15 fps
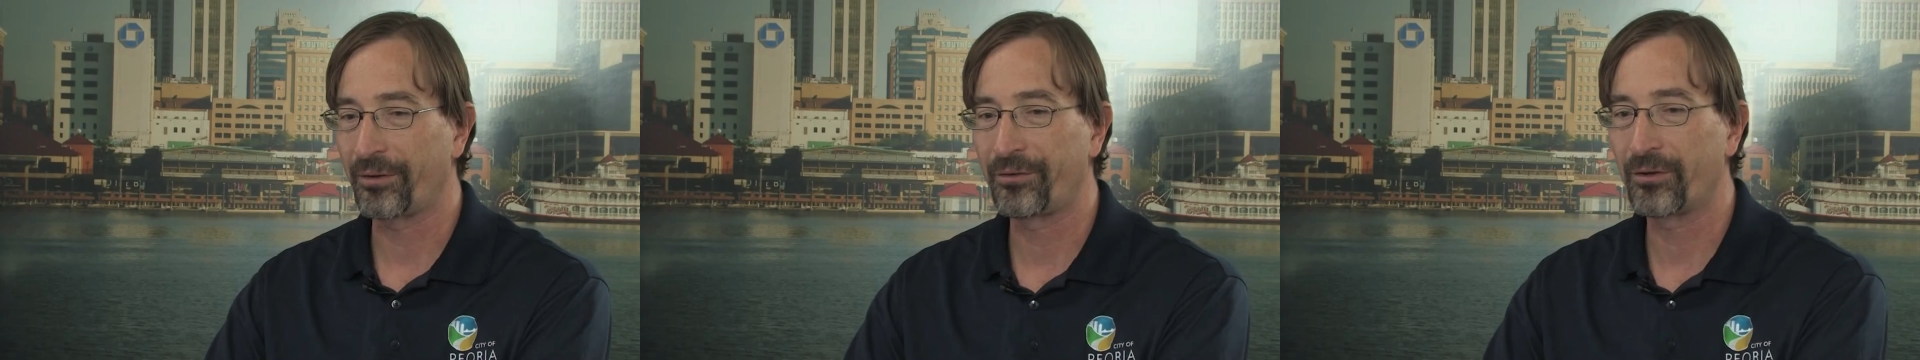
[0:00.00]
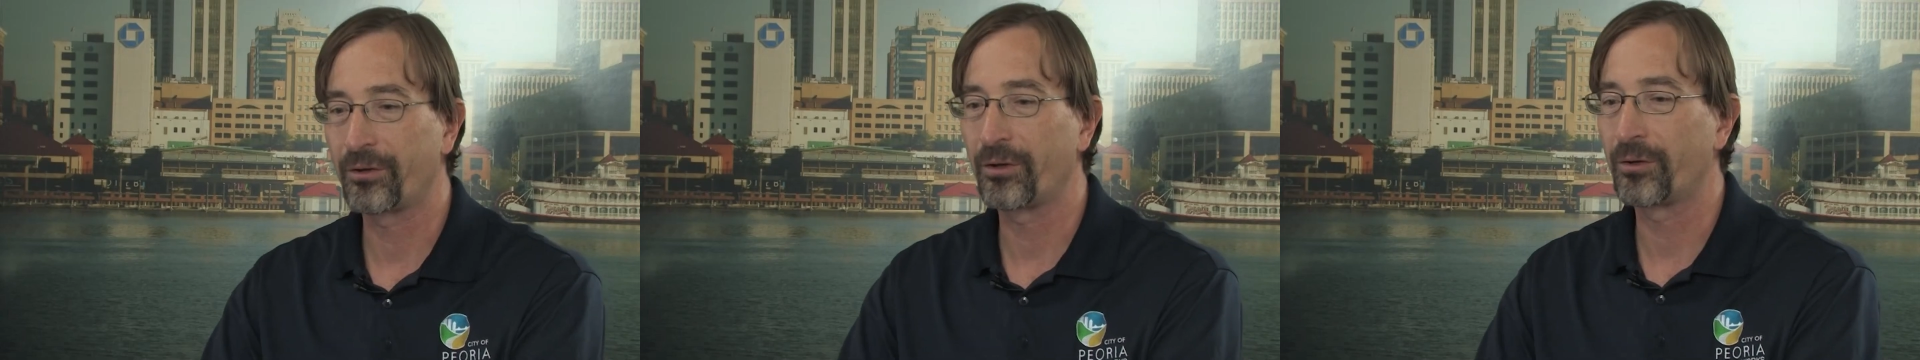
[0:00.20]

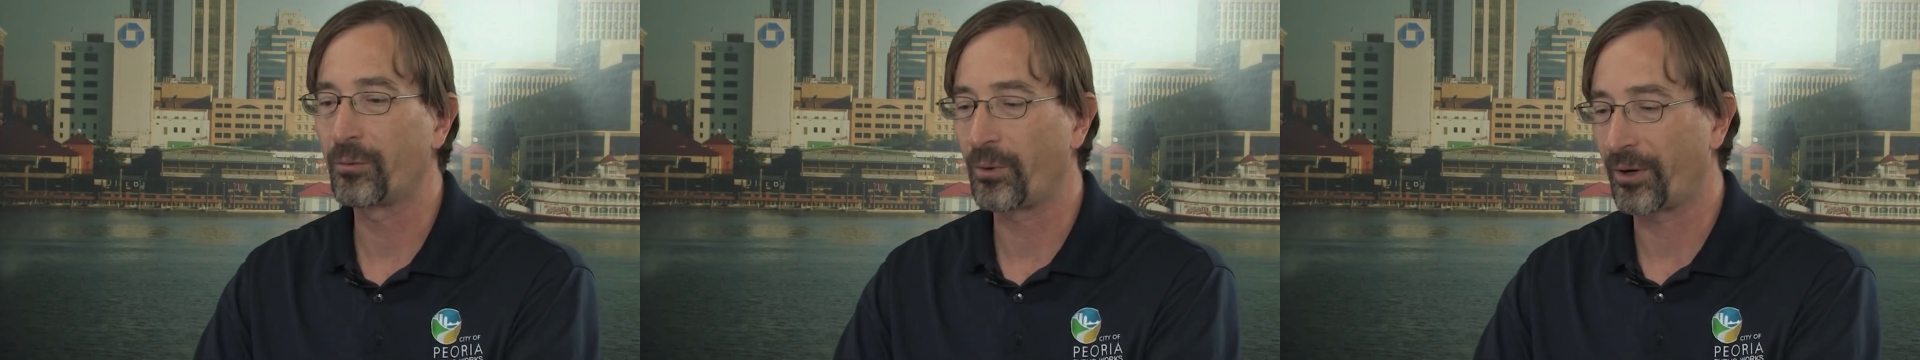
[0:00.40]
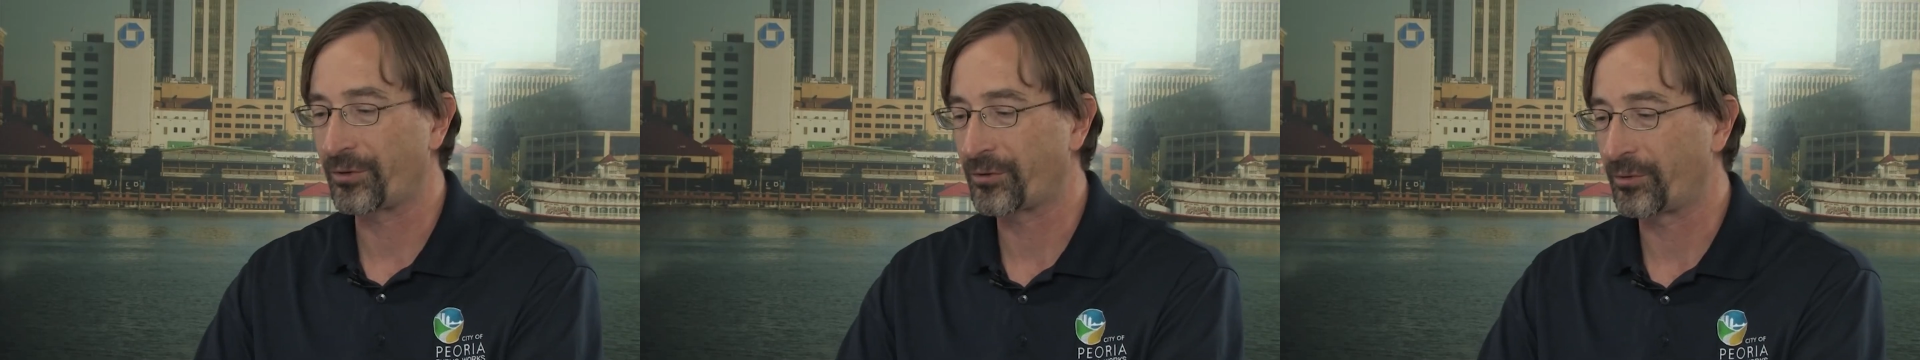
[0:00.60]
that's a good
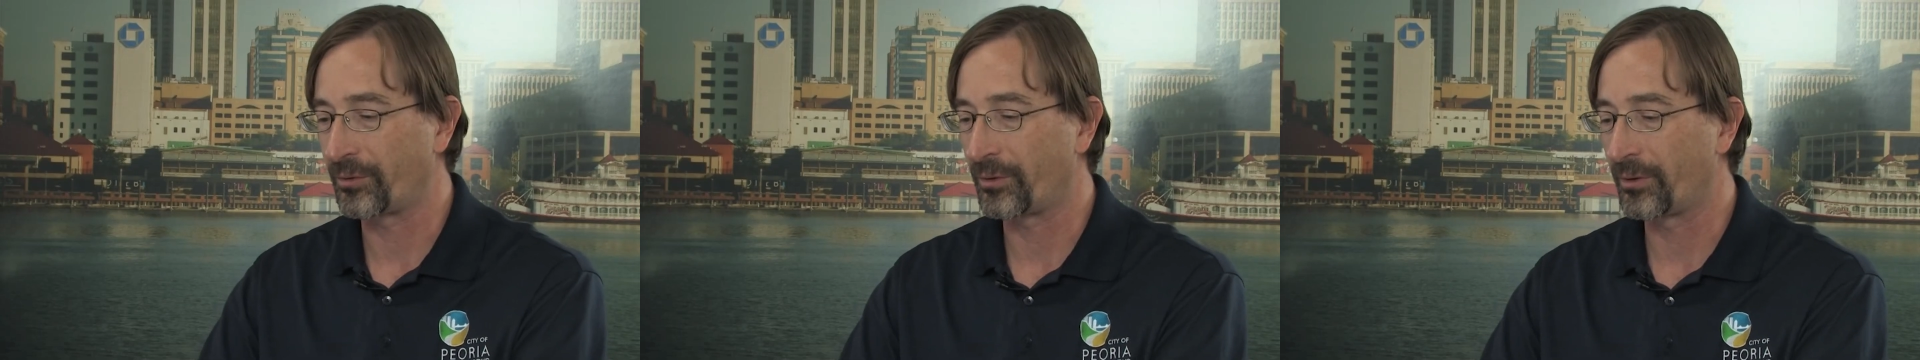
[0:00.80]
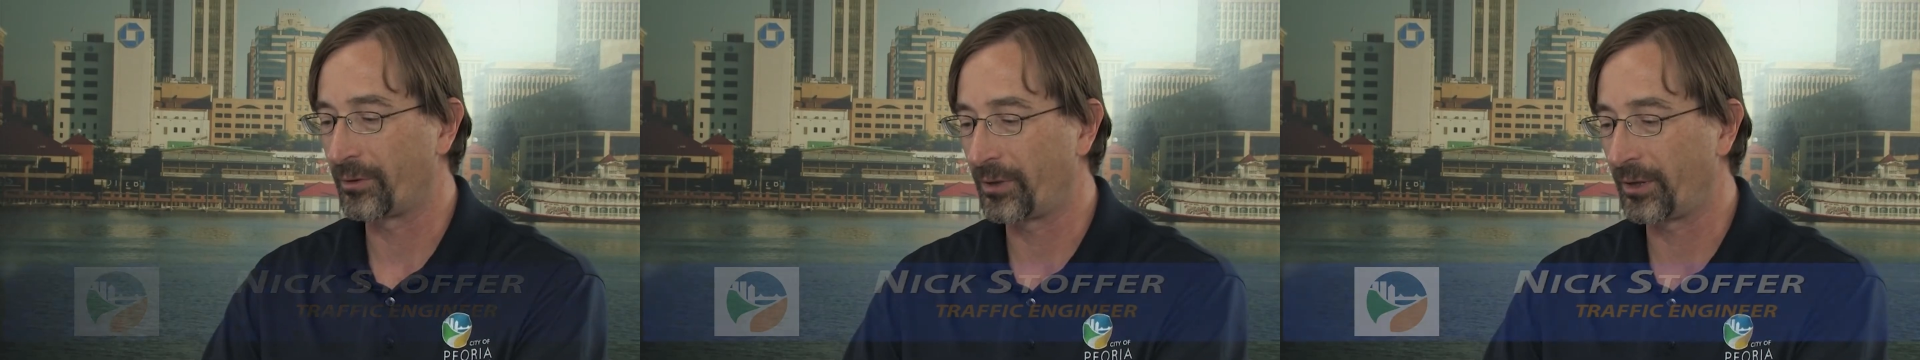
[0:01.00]

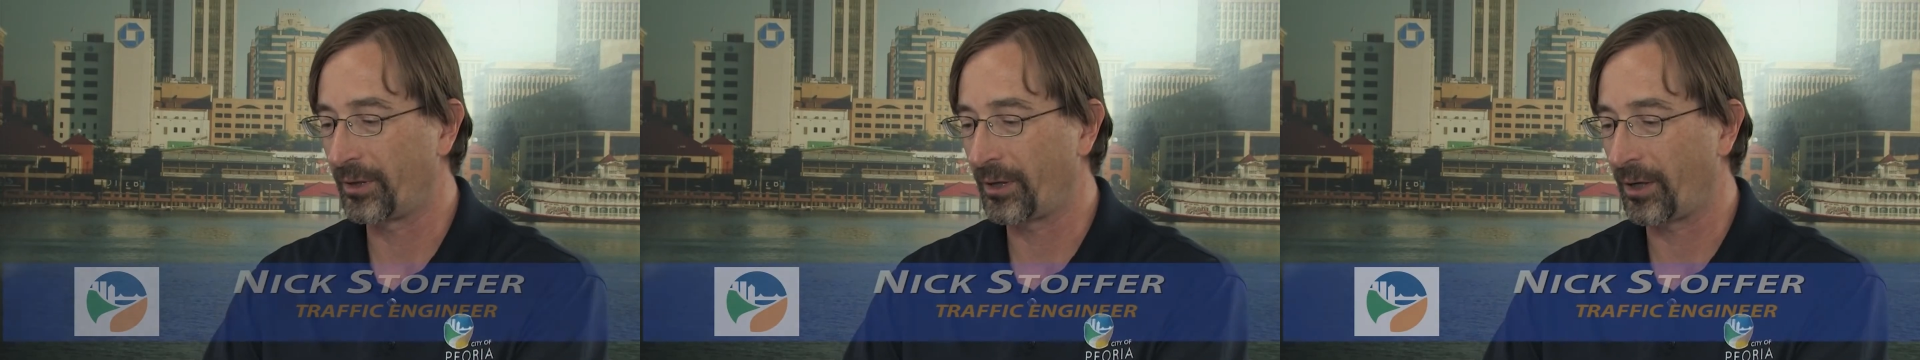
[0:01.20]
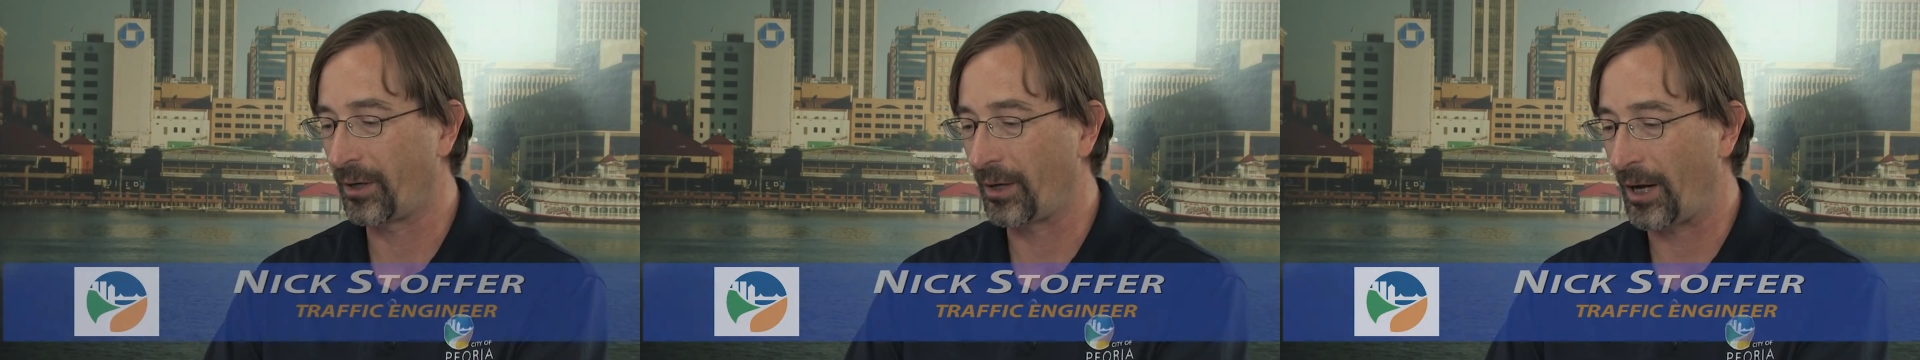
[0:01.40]
question.
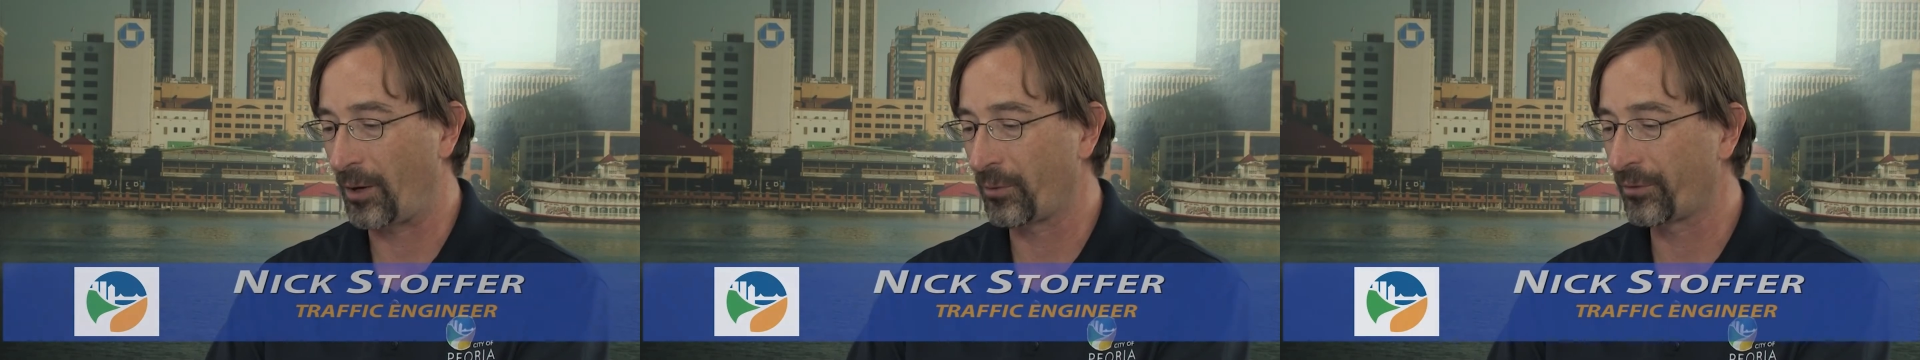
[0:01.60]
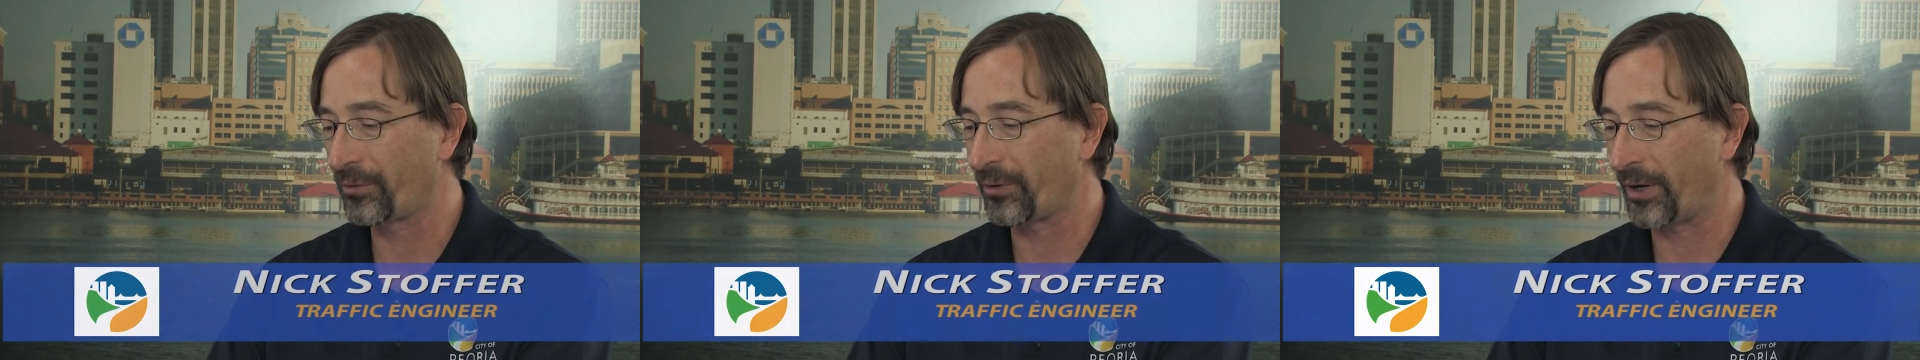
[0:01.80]
The
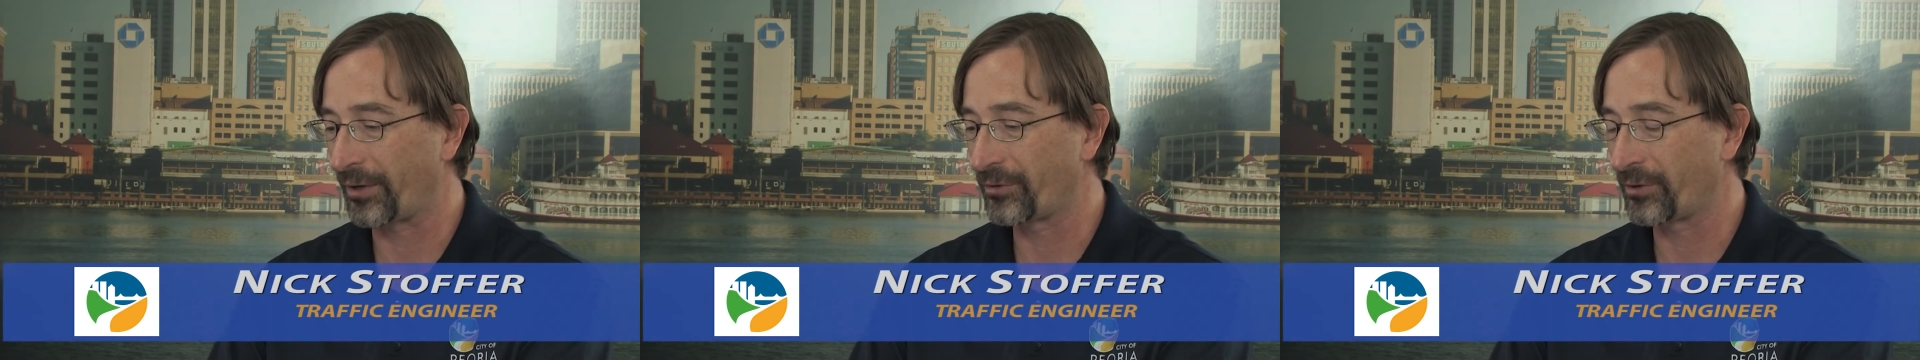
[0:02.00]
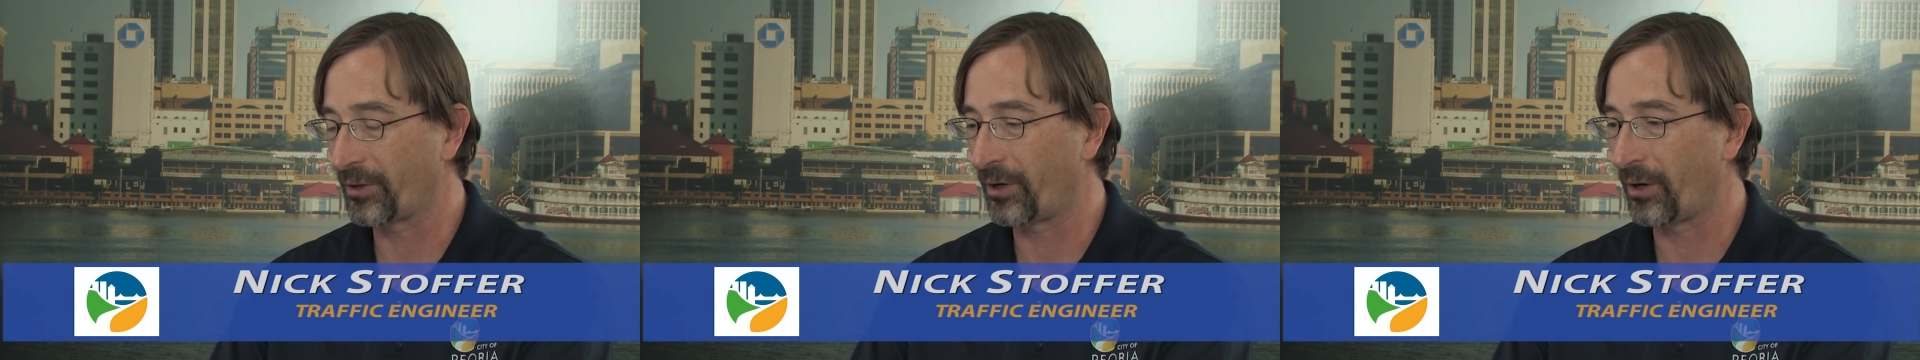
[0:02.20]
hours are
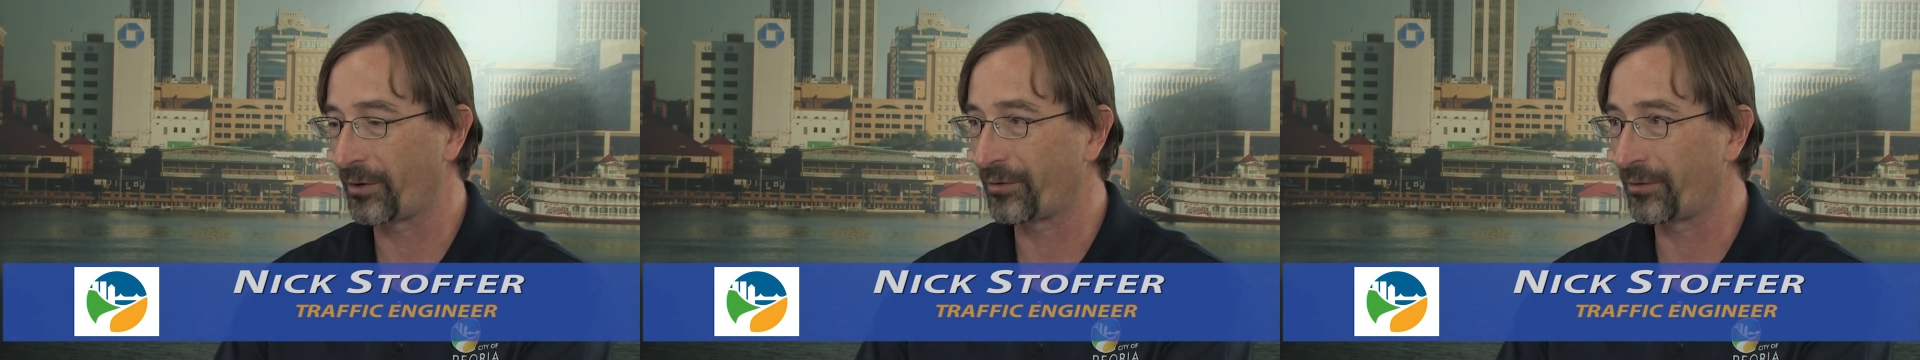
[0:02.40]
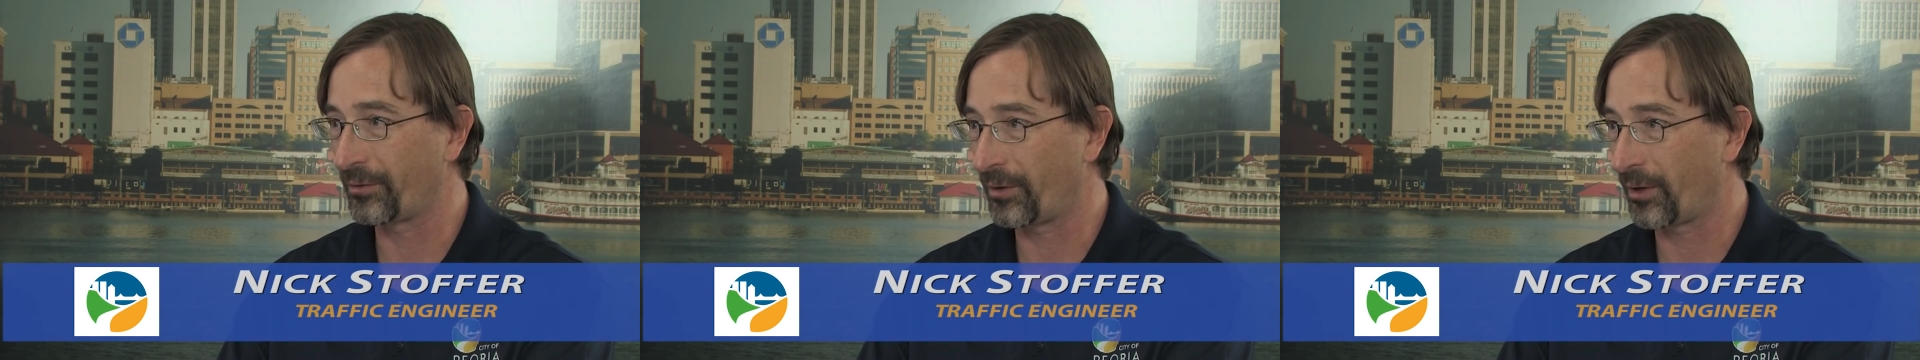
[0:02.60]
actually
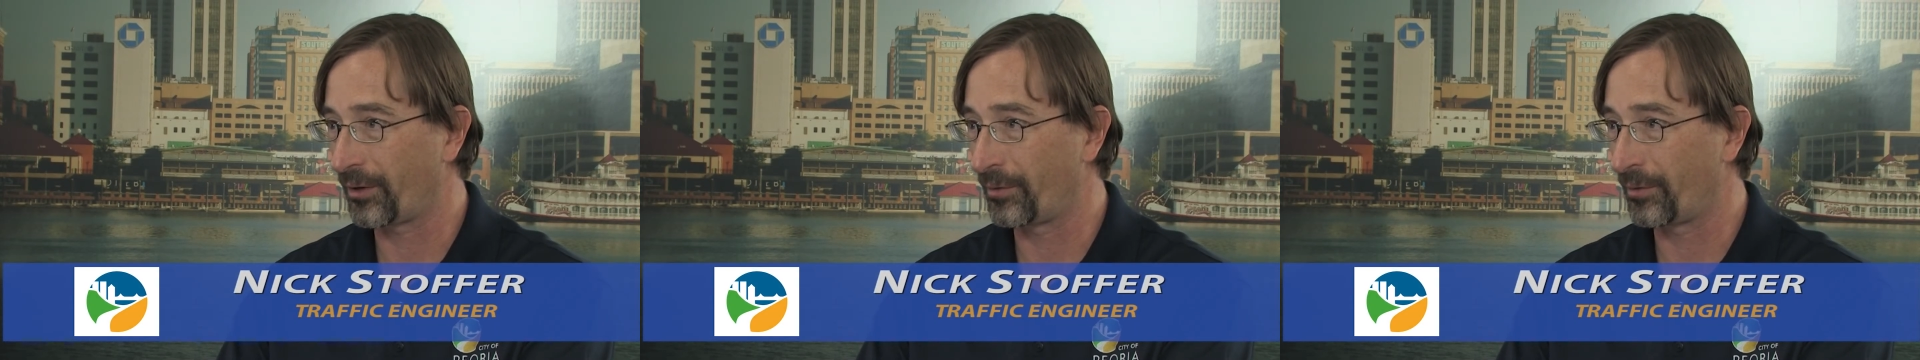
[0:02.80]
ours.